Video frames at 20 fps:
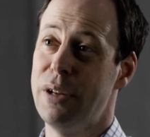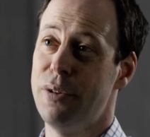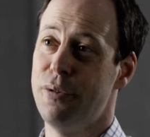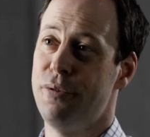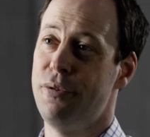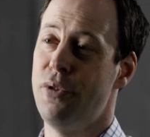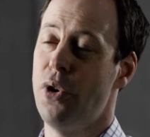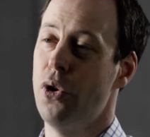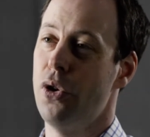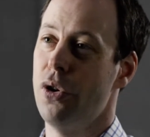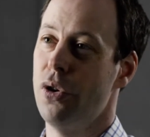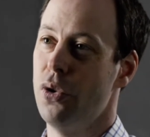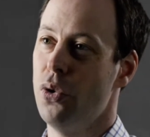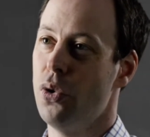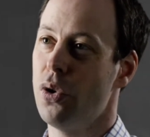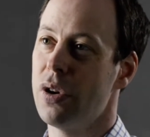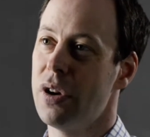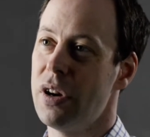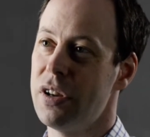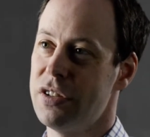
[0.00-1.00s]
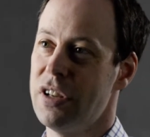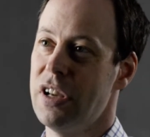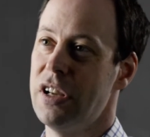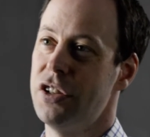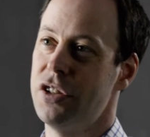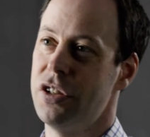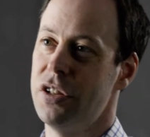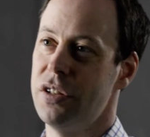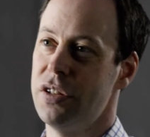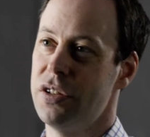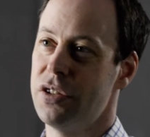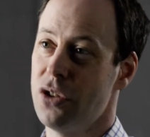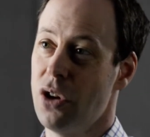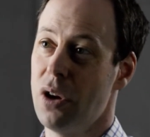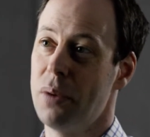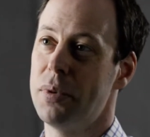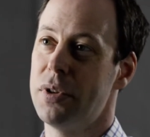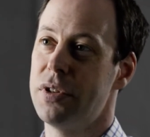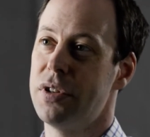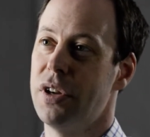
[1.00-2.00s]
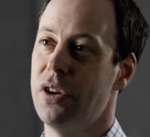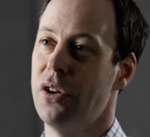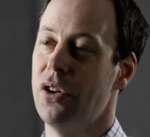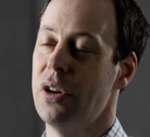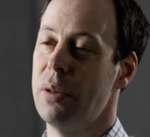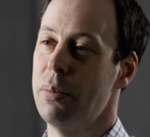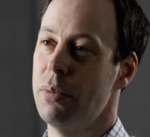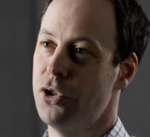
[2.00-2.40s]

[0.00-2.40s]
infer an organization's cybersecurity